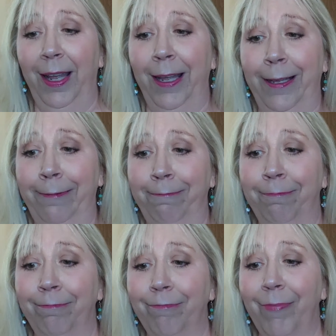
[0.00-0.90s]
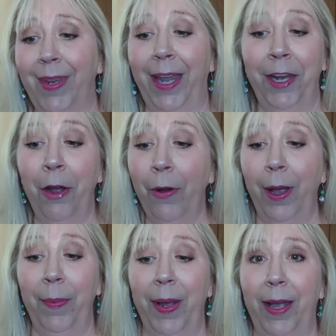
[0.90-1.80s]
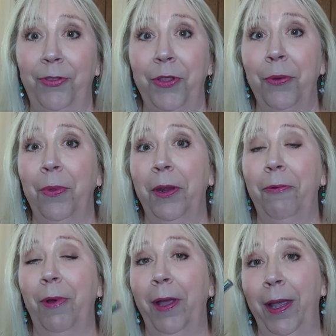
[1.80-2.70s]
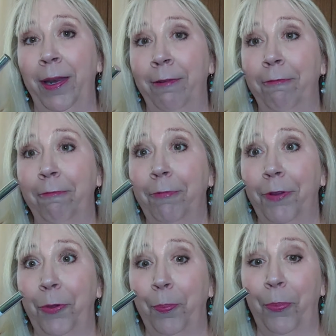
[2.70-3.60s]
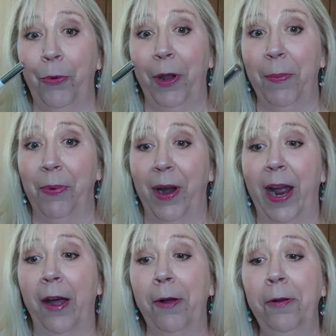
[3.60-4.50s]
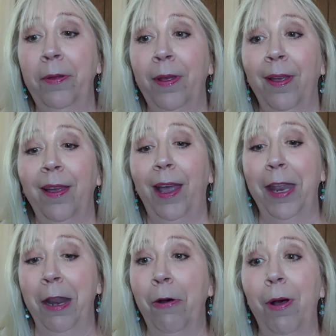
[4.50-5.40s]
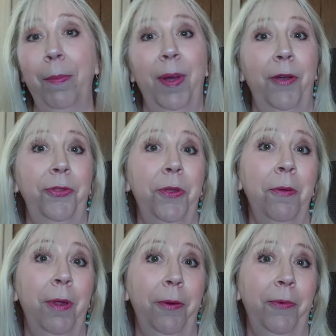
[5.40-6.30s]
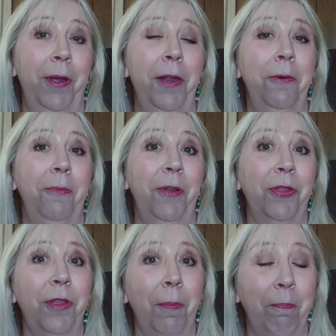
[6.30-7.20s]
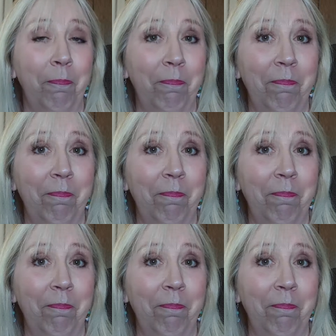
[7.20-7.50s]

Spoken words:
I know I'm not the only one with the boy brow. I know I'm not the only one with the